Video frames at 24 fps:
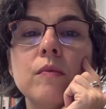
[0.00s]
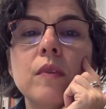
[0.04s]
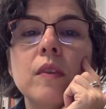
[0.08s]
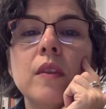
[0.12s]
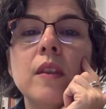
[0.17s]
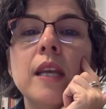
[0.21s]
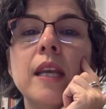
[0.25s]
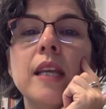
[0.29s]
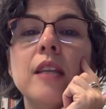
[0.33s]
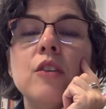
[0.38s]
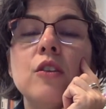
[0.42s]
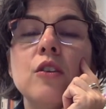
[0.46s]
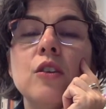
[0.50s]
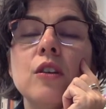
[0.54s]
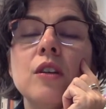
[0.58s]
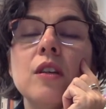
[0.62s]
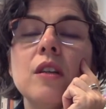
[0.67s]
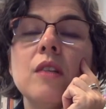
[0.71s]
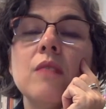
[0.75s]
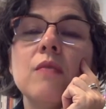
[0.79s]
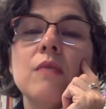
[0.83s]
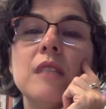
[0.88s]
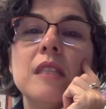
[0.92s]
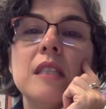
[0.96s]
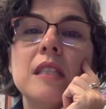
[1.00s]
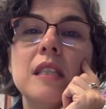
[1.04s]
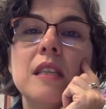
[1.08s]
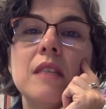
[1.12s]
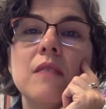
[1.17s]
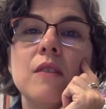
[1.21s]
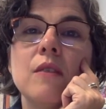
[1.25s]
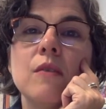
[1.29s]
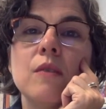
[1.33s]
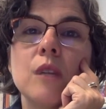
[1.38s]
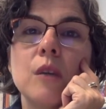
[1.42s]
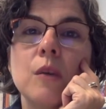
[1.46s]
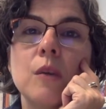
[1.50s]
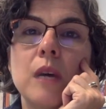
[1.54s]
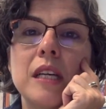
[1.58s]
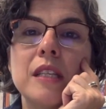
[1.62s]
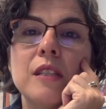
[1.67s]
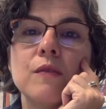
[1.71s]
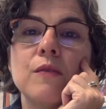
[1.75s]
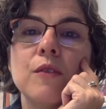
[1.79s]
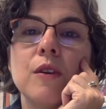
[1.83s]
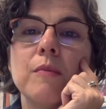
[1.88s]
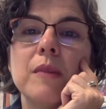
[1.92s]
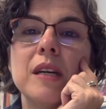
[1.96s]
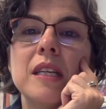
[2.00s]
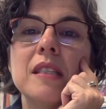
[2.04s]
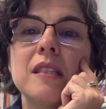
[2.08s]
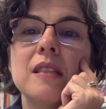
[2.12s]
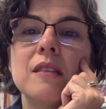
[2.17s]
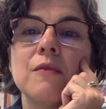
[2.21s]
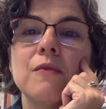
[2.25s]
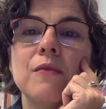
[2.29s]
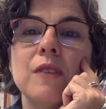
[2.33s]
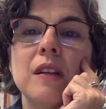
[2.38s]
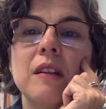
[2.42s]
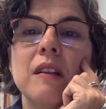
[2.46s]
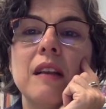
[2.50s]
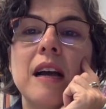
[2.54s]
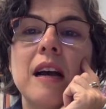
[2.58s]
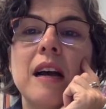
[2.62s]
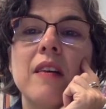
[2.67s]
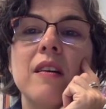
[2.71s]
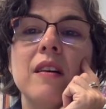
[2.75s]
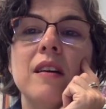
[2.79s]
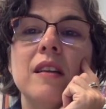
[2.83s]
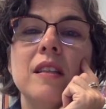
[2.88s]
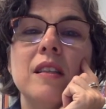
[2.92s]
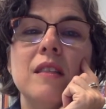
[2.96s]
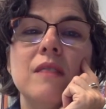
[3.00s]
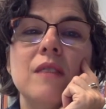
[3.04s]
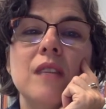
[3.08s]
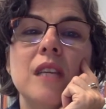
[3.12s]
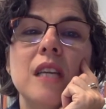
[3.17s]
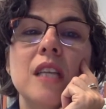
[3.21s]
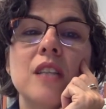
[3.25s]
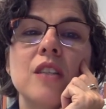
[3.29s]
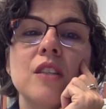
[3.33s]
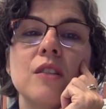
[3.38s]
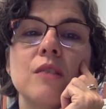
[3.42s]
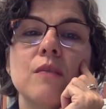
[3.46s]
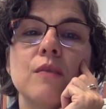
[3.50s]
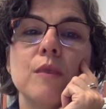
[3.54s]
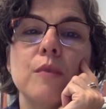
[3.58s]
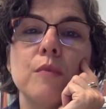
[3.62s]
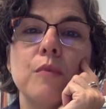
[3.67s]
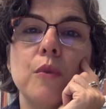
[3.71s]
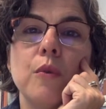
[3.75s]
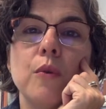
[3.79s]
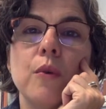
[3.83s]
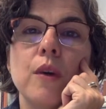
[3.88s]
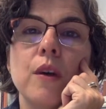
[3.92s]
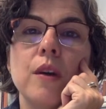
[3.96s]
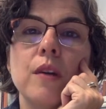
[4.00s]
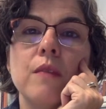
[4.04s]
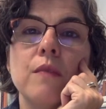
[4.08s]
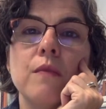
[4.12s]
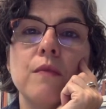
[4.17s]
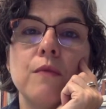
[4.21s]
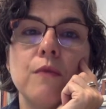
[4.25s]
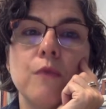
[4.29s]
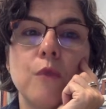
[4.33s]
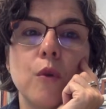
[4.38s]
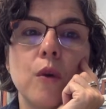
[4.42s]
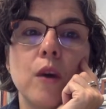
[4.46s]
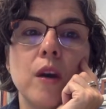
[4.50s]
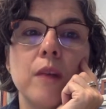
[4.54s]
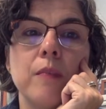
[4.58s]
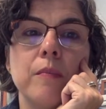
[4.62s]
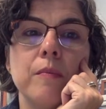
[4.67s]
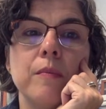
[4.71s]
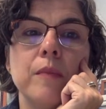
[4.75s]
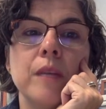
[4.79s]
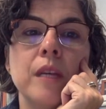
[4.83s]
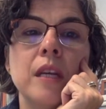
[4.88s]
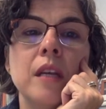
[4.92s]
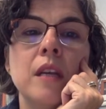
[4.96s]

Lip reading: then you're going to receive a request from us to fill out a deviation report form.